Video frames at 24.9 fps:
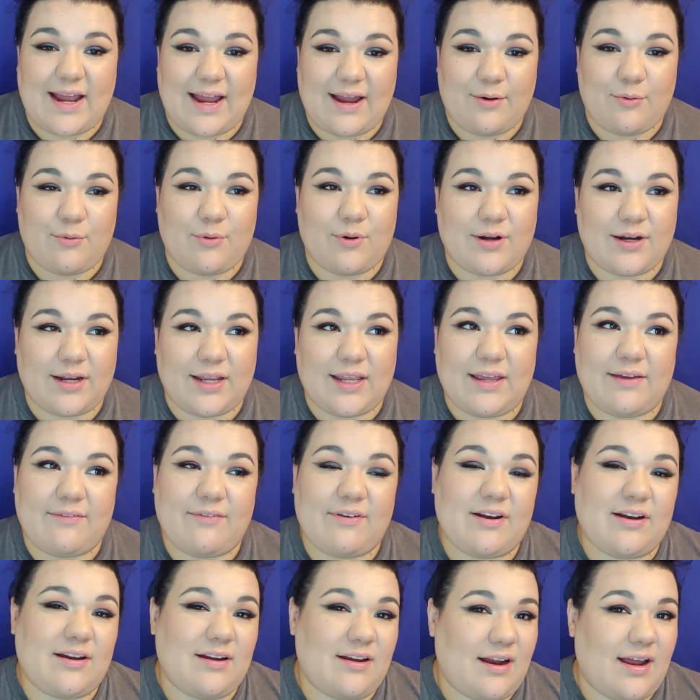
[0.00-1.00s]
I want to give
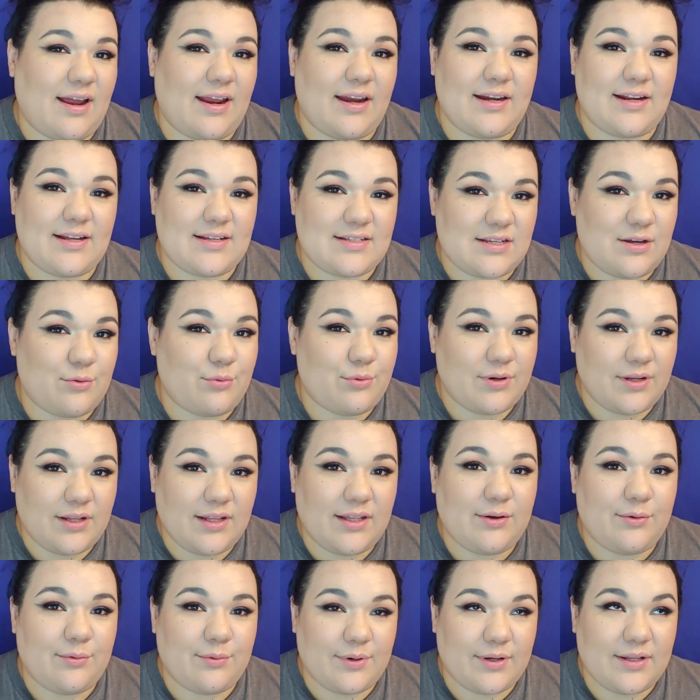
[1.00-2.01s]
it a 9, because I
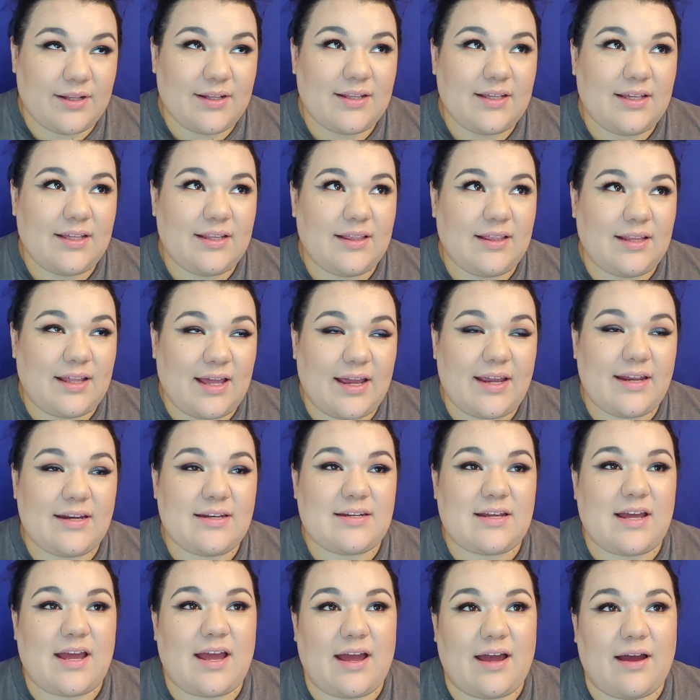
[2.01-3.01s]
really
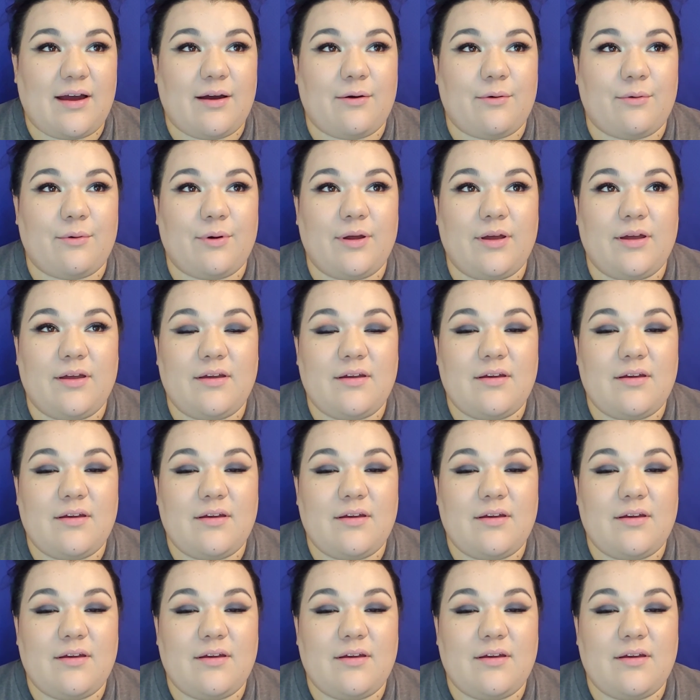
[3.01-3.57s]
liked how